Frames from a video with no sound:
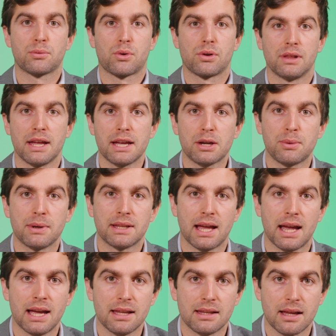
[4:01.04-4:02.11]
were
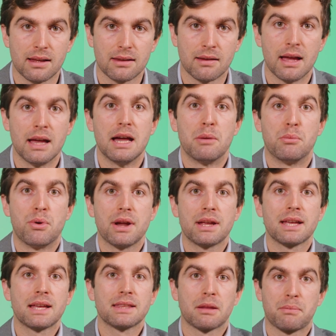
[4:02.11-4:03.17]
liquidated,
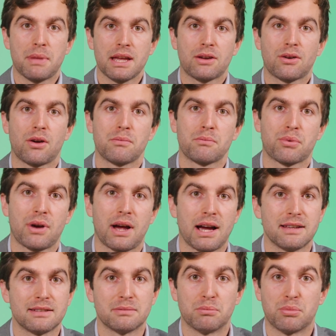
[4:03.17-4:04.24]
bringing the Bitcoin
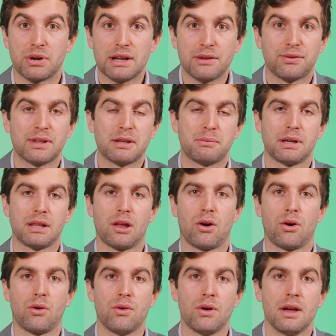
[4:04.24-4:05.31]
price briefly
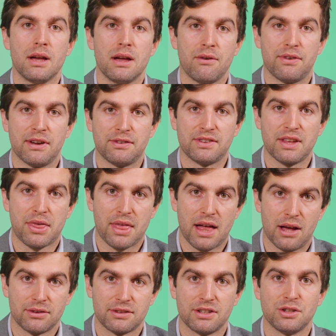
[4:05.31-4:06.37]
below
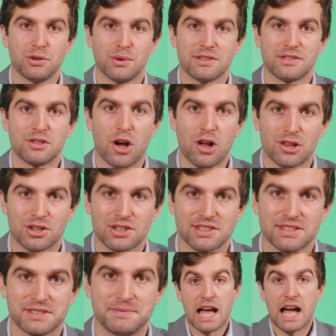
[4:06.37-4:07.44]
$50,000 US.
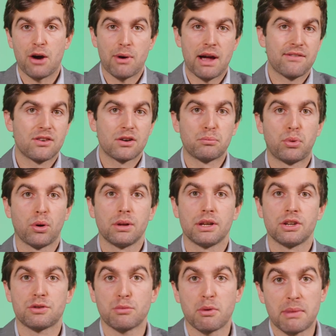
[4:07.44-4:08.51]
However,
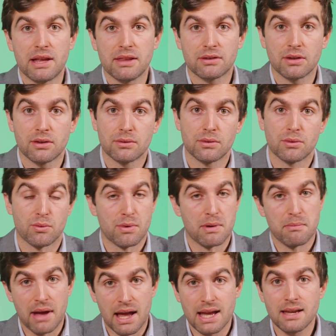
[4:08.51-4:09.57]
bullish momentum
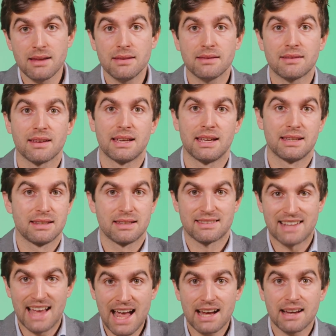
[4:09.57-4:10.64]
remained
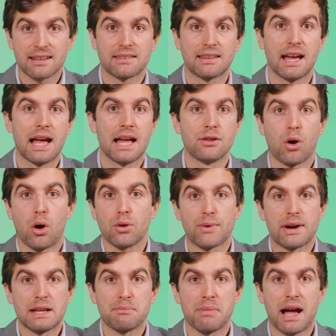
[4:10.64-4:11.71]
intact, and
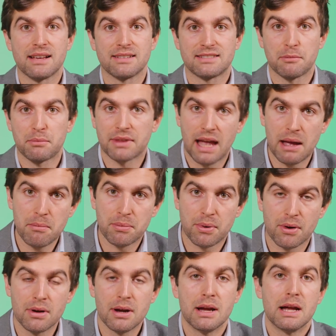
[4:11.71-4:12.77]
already by
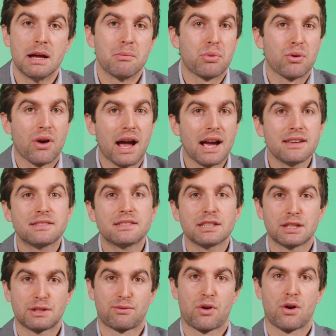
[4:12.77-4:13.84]
September,
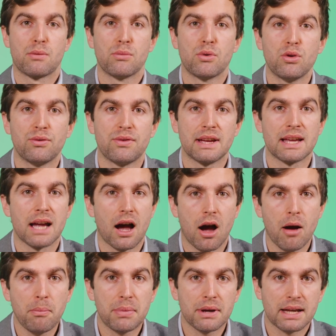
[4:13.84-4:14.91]
prices were moving
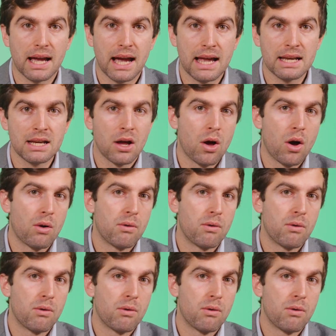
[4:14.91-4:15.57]
up again,